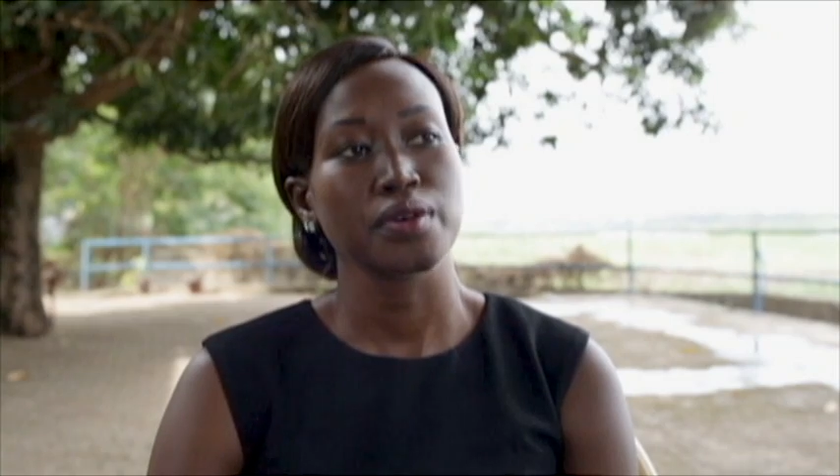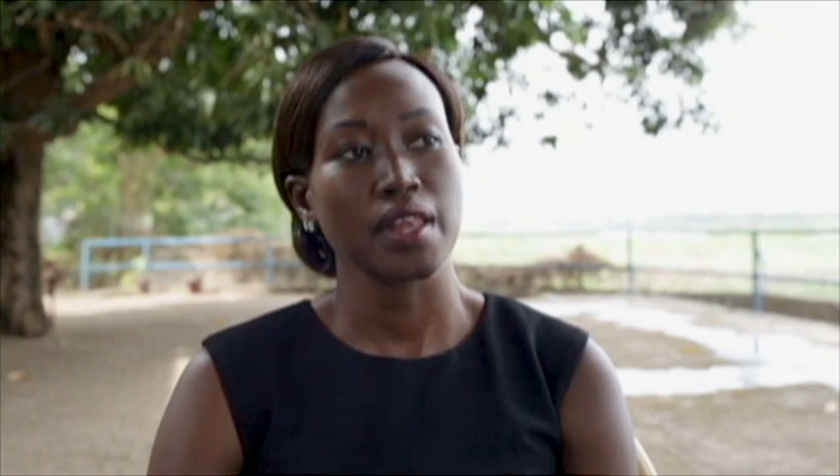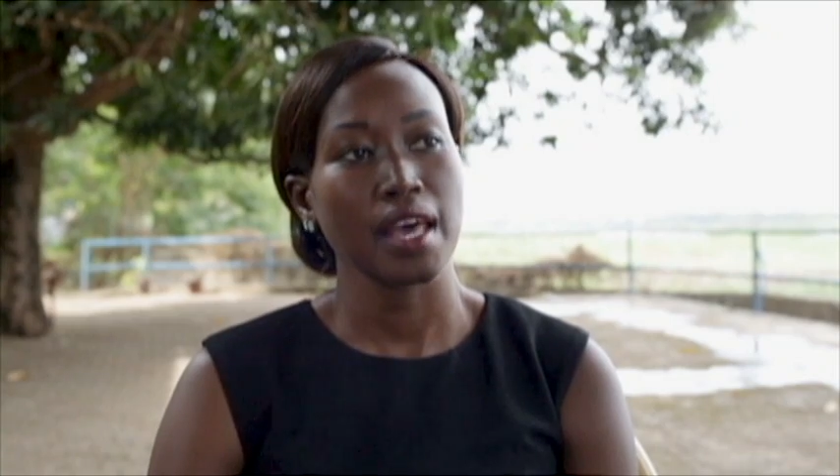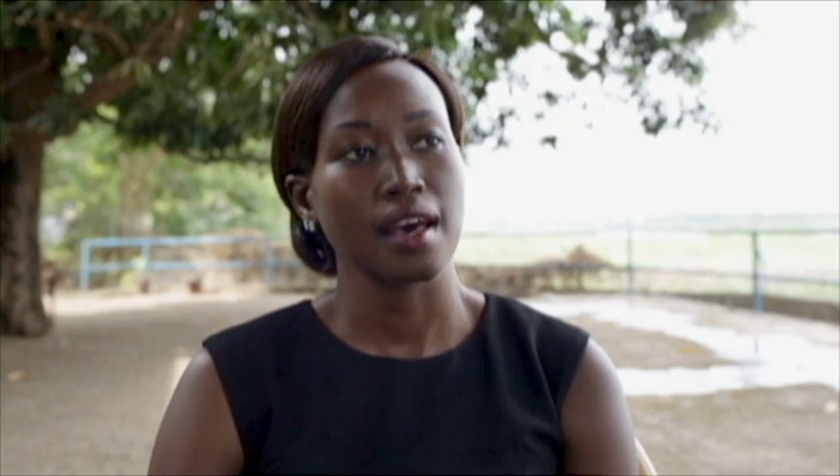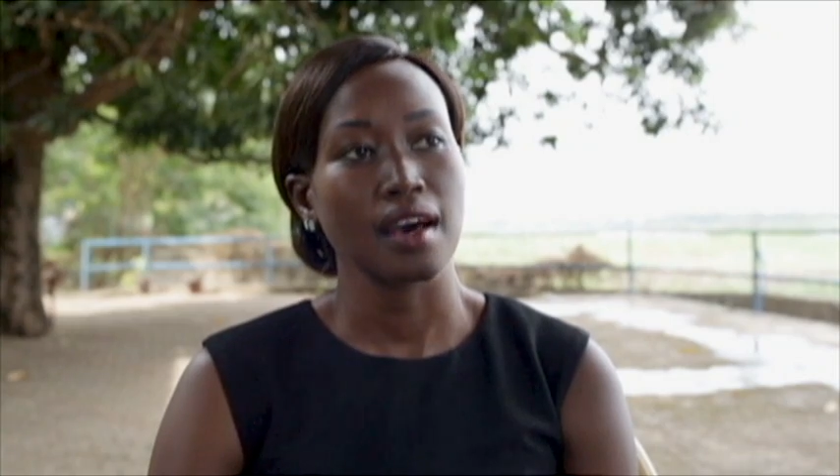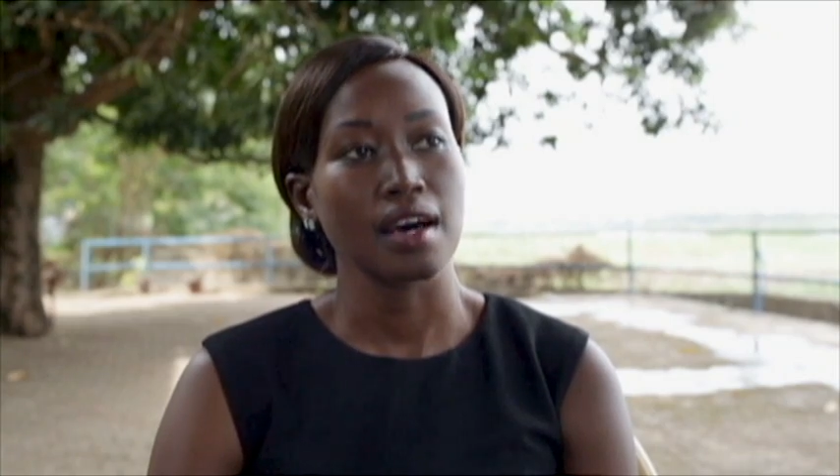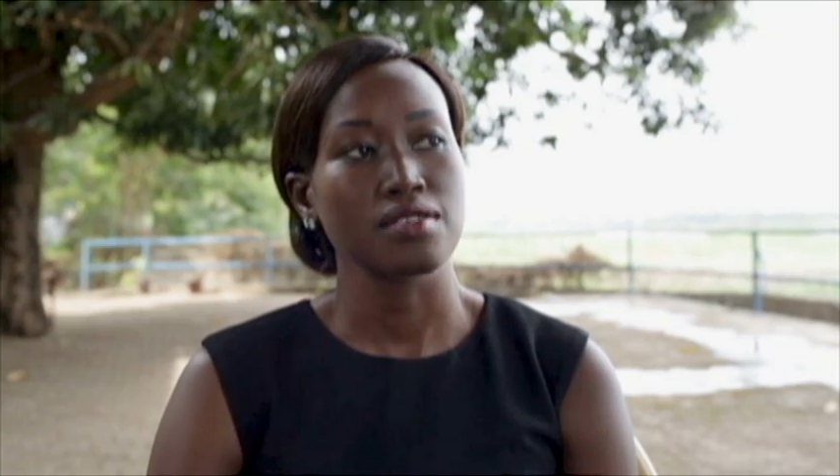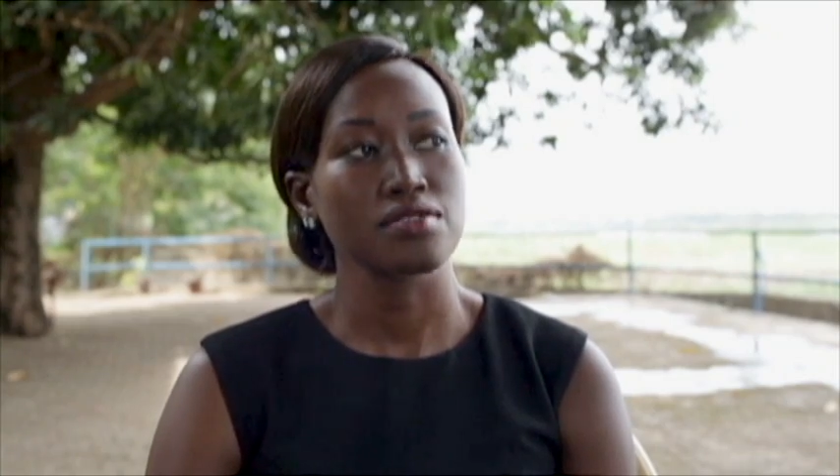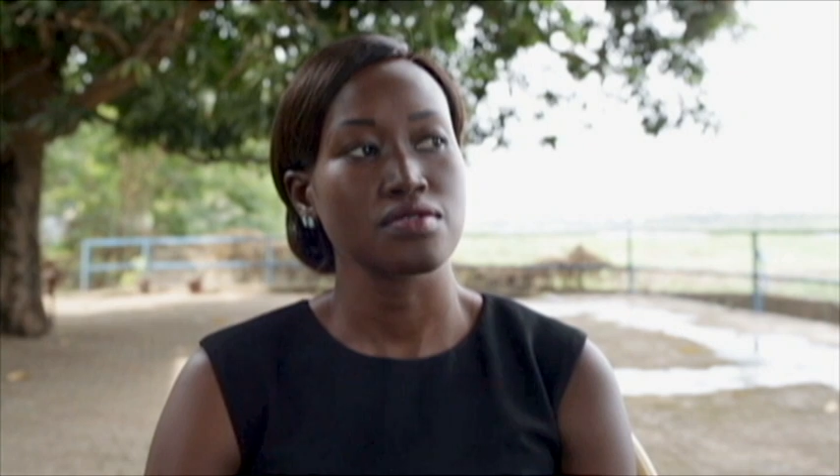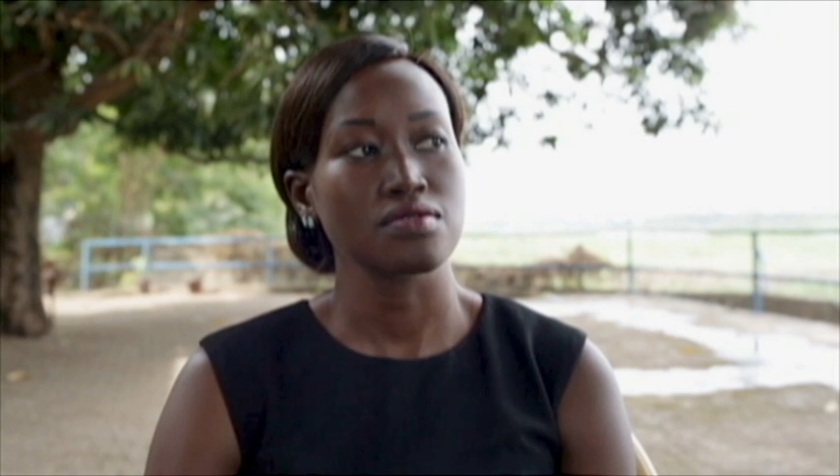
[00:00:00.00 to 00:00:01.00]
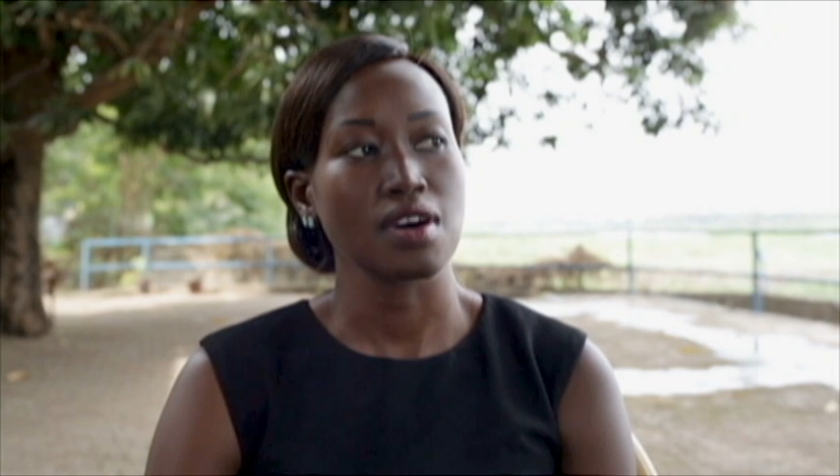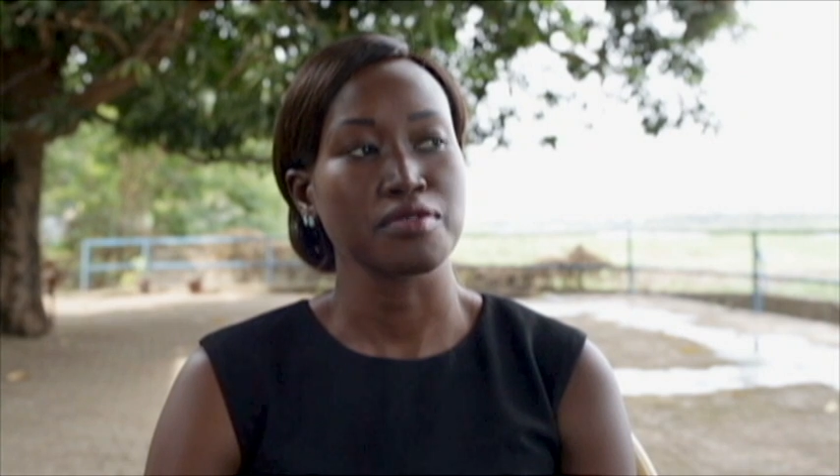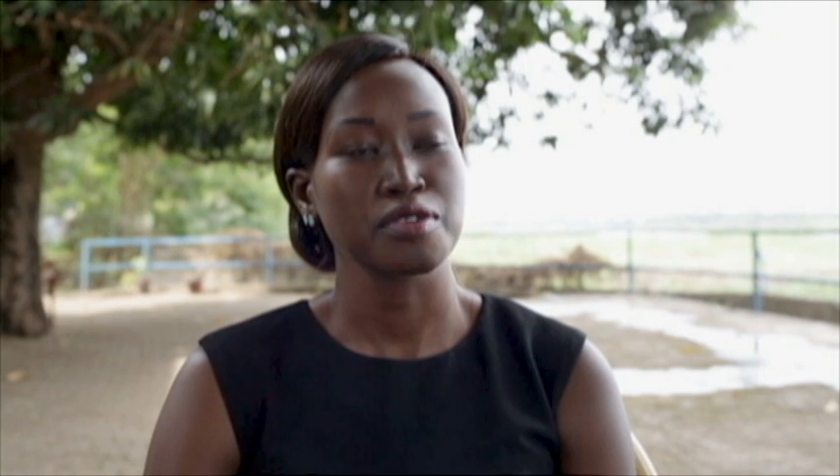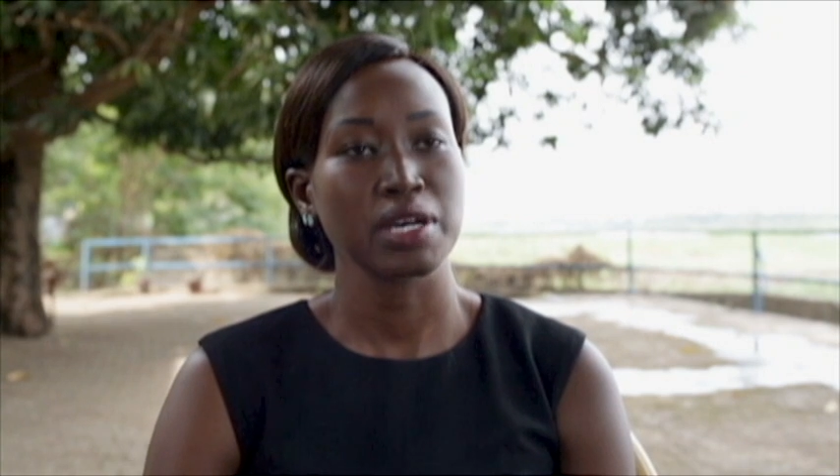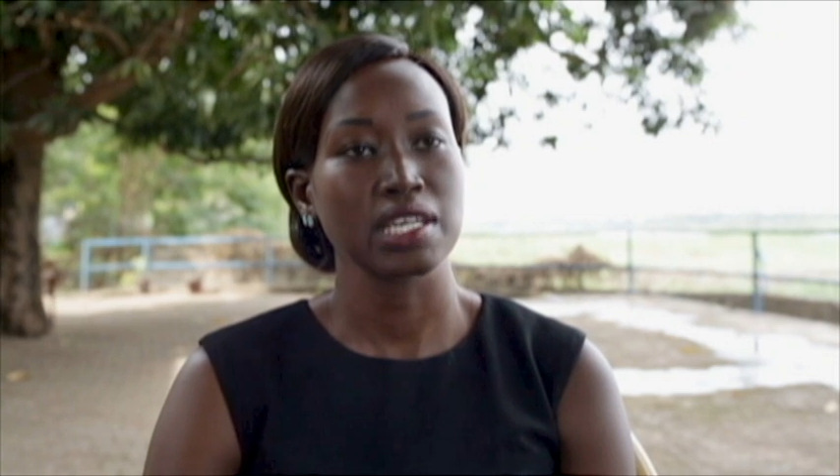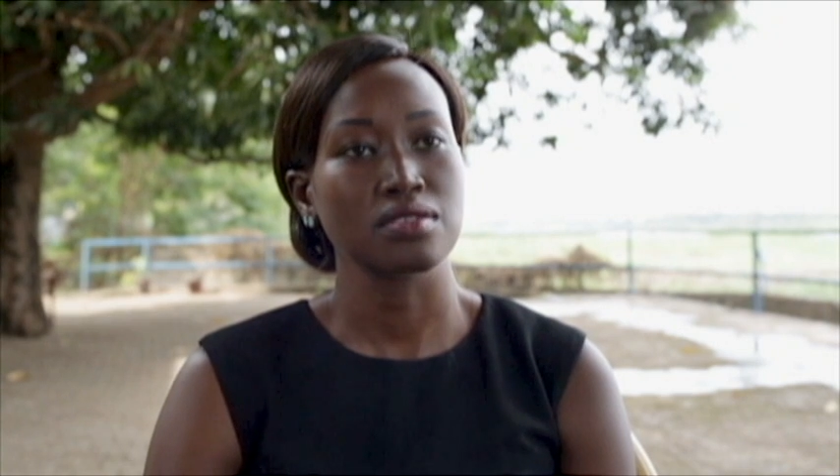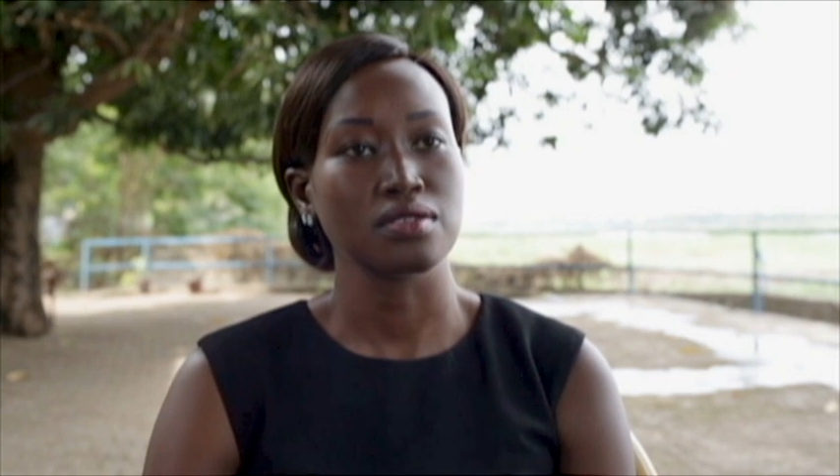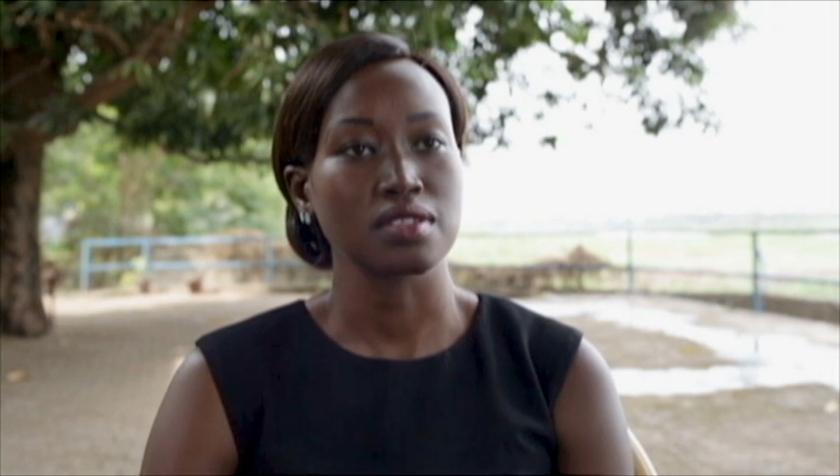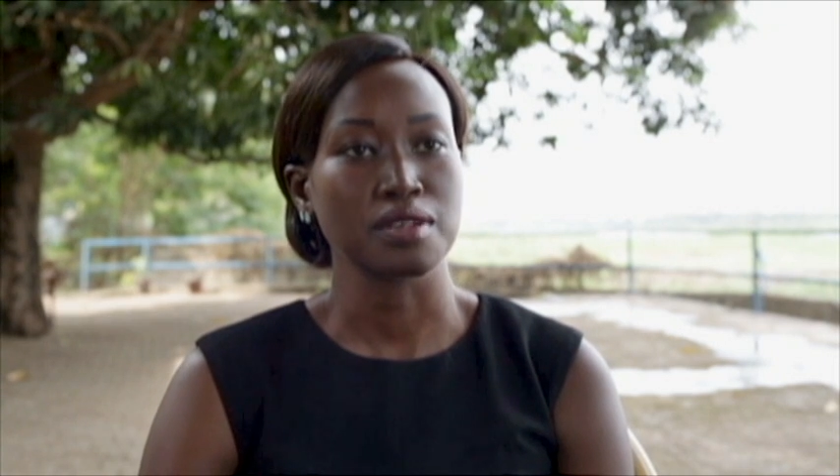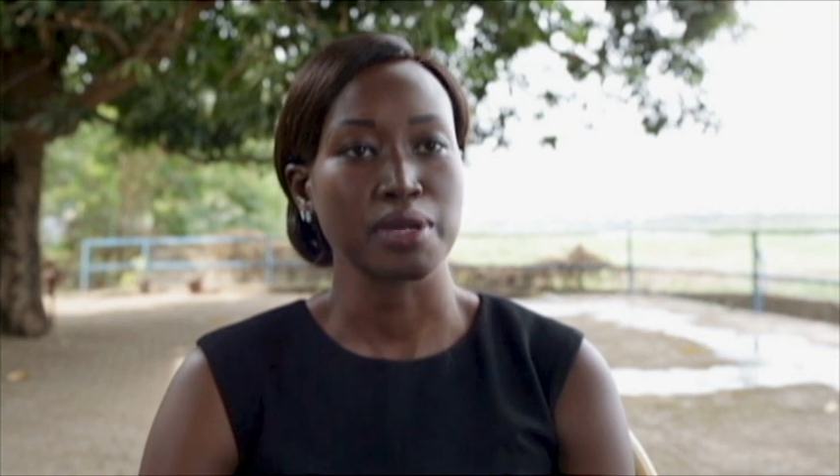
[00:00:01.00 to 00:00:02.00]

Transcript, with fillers: who go there are those who have no money to go to the